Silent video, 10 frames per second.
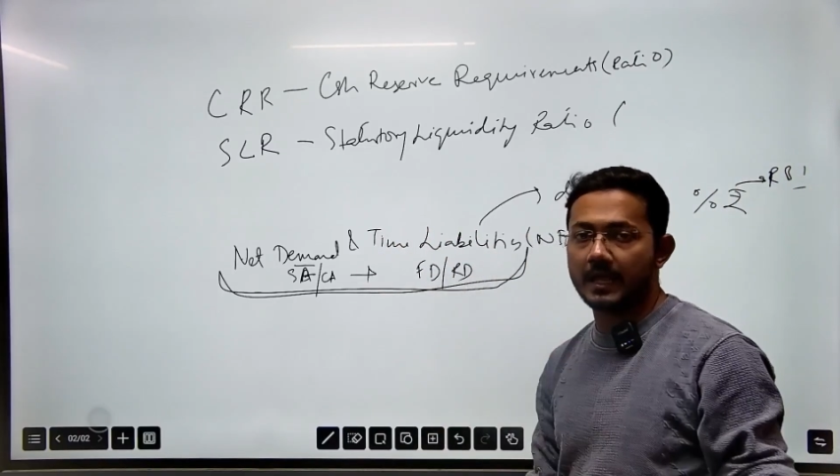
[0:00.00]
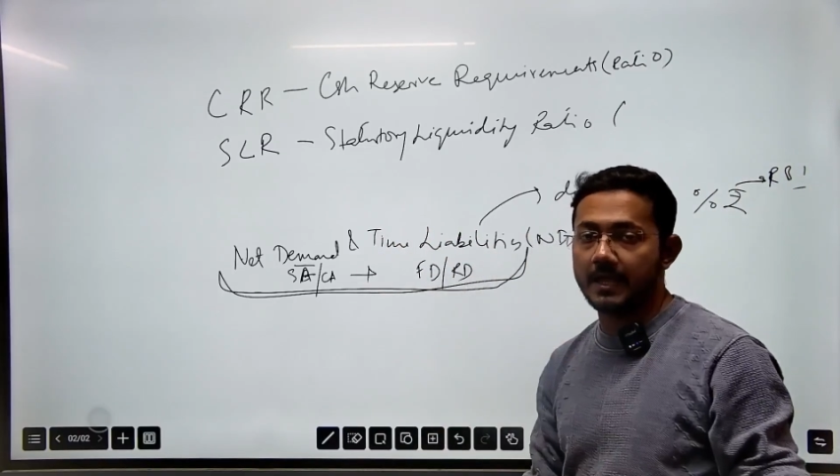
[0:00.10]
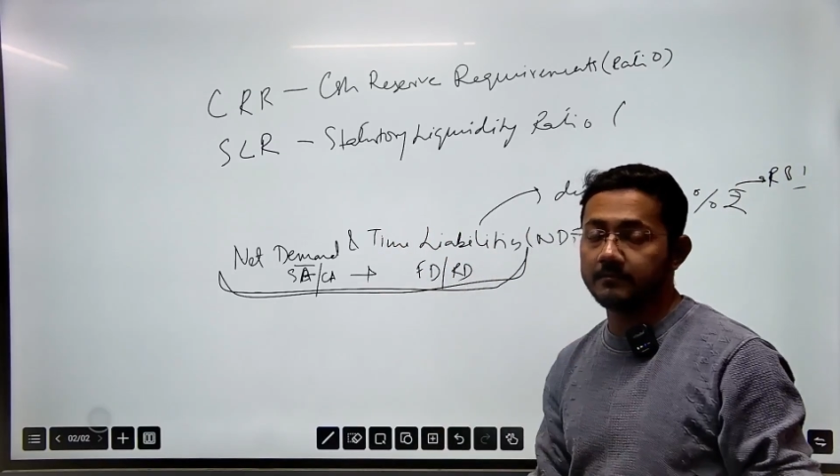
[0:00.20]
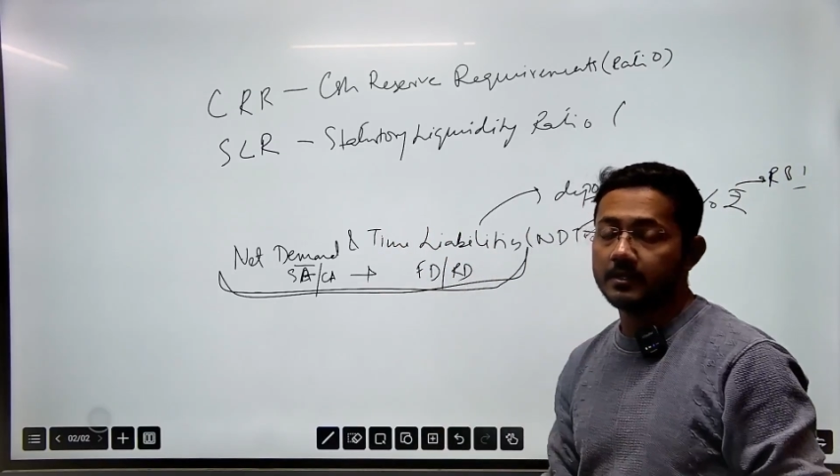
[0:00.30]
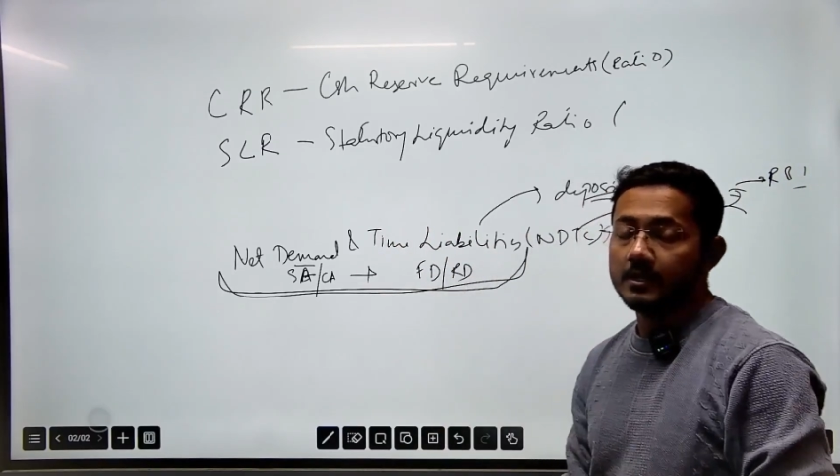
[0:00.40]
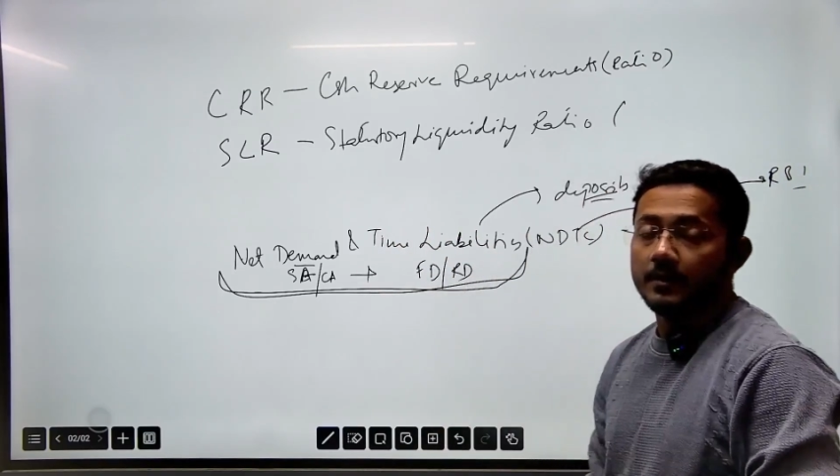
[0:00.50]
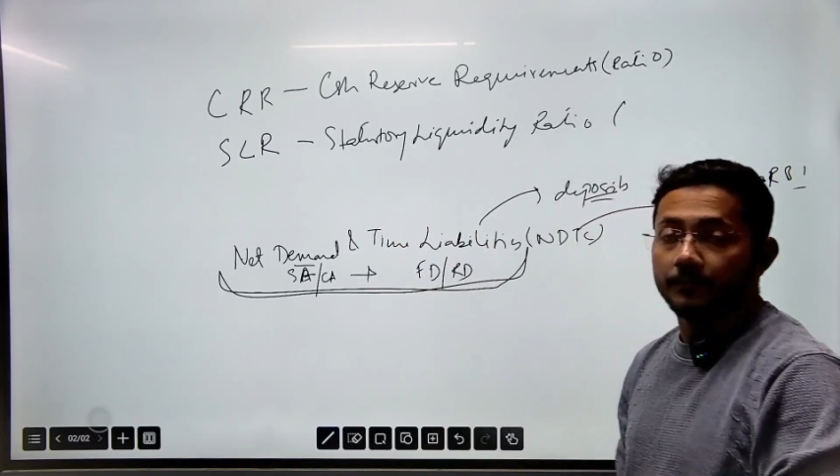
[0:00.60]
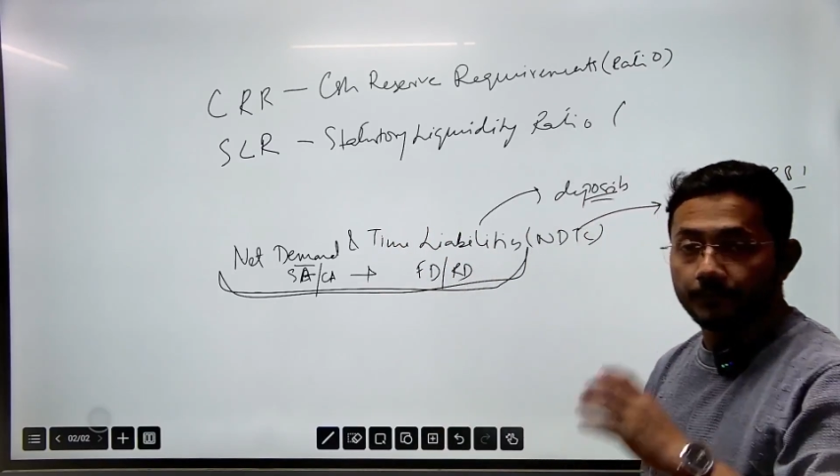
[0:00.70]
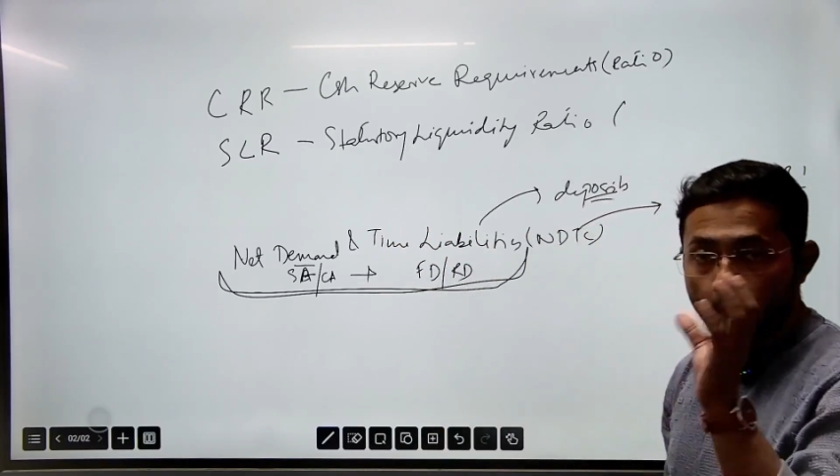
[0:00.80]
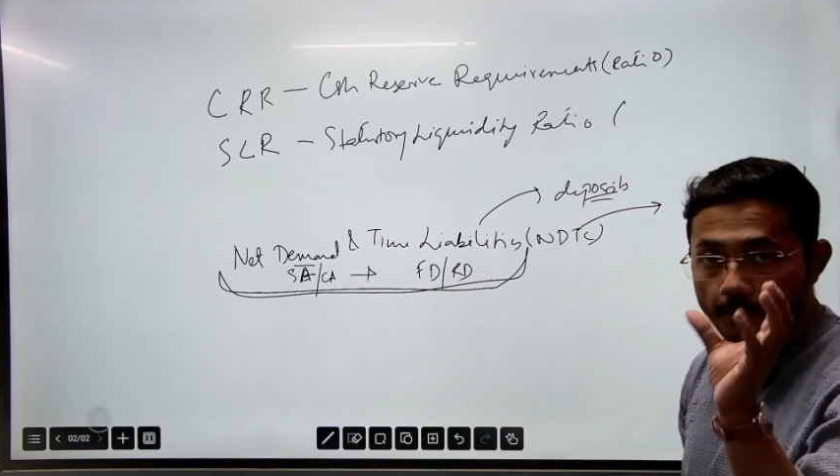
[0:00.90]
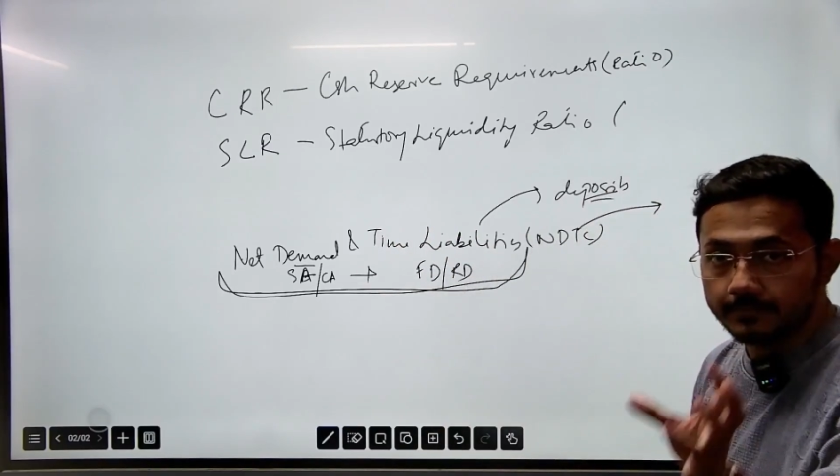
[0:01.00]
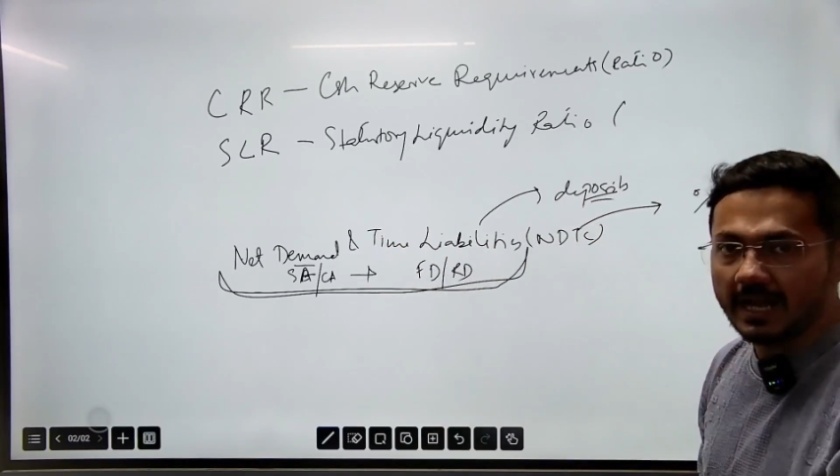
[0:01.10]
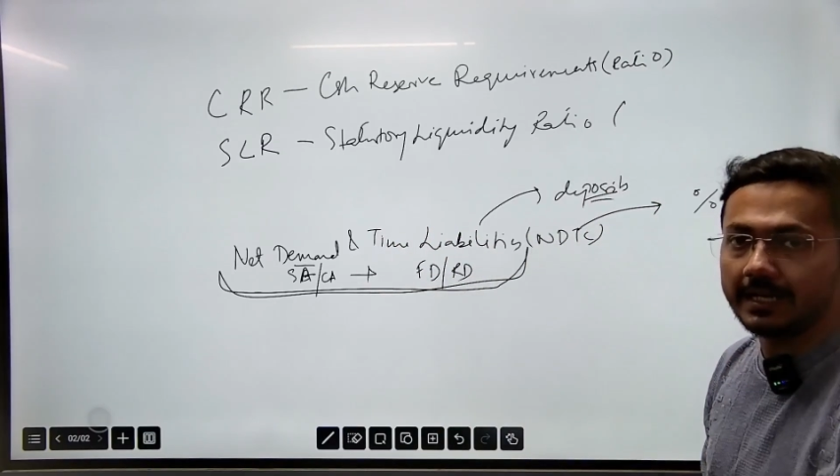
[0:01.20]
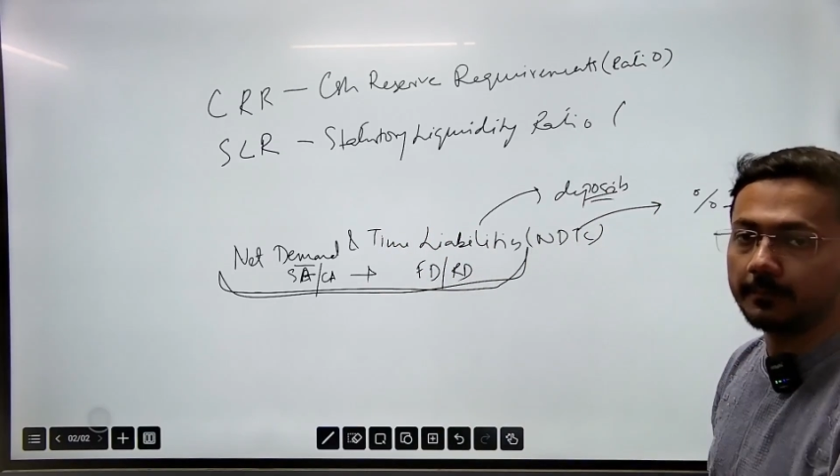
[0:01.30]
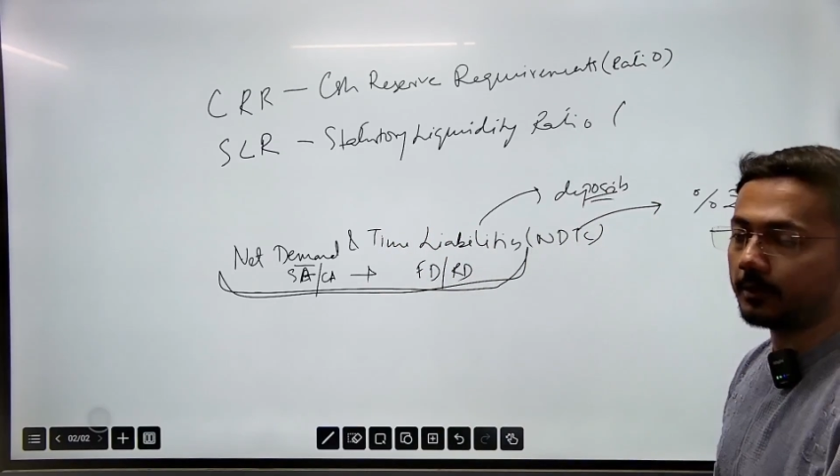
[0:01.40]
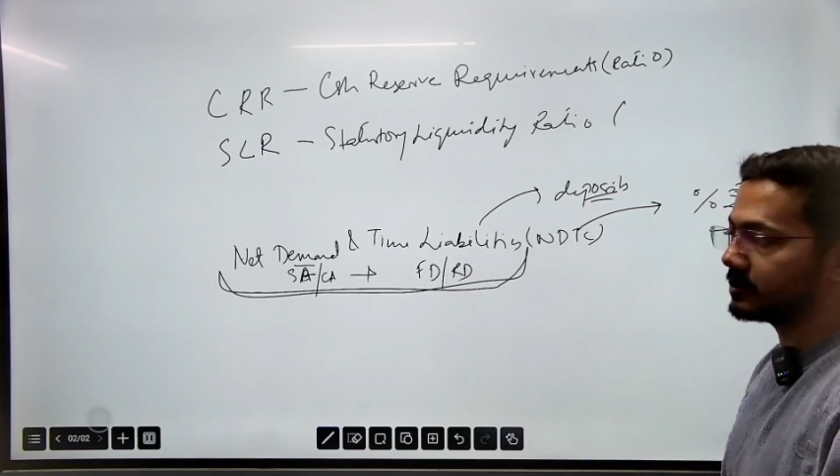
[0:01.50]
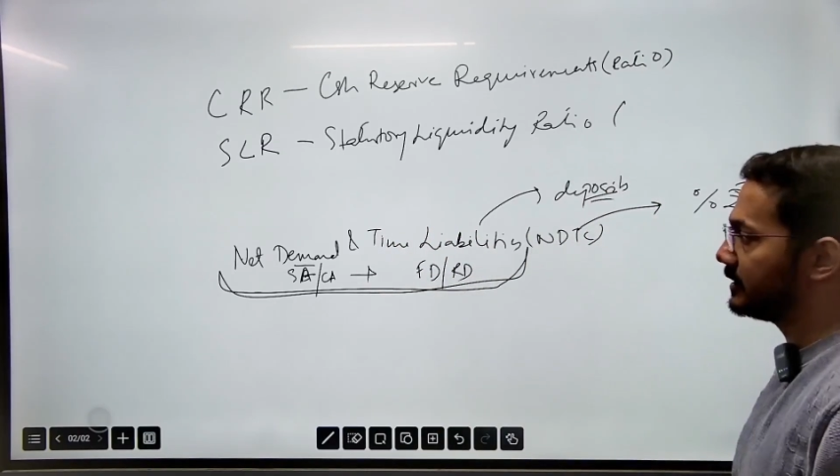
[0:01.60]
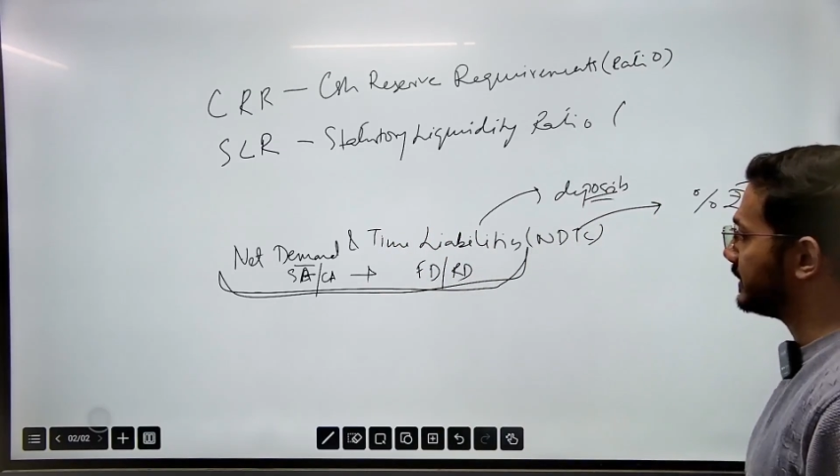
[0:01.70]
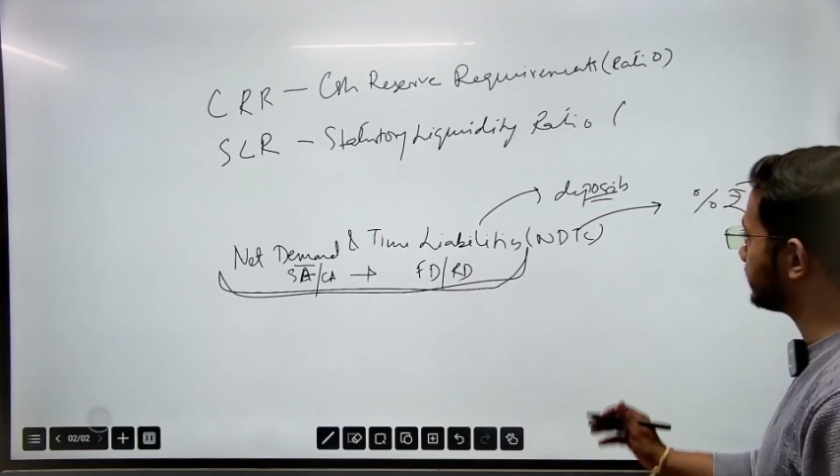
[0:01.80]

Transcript: time, from that deposit